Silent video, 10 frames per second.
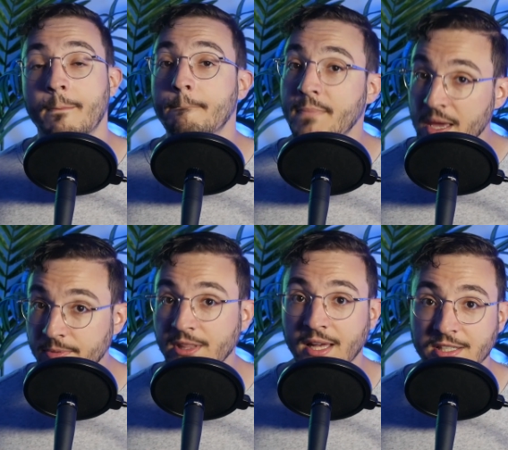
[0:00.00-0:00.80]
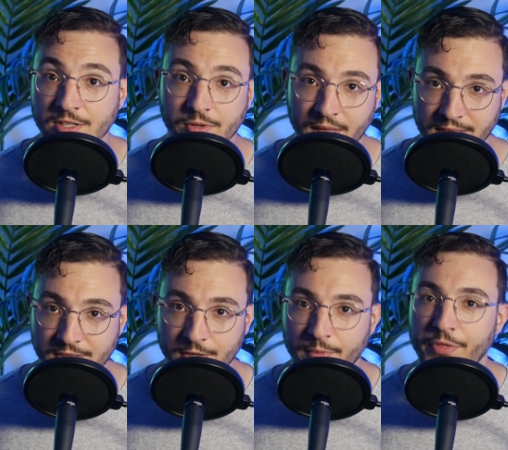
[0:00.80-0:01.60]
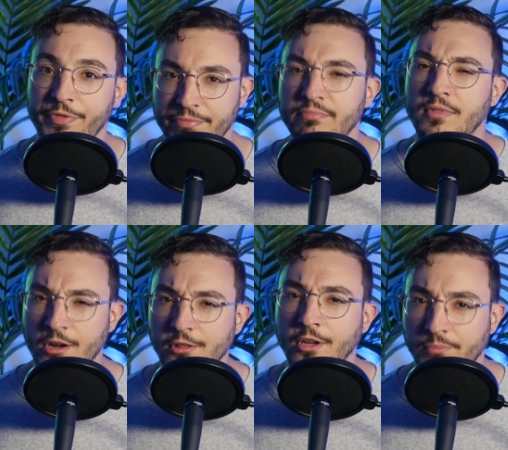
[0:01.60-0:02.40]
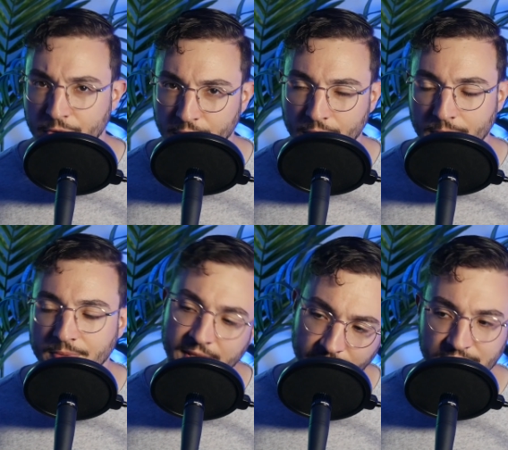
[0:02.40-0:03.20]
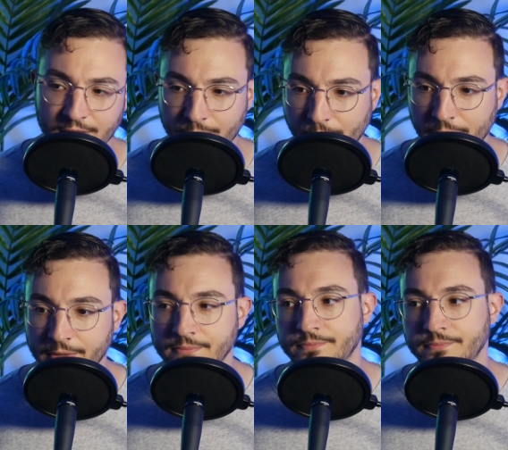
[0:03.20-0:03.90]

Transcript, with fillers: Maybe less so Leicester, but they're looking pretty grim themselves at the moment.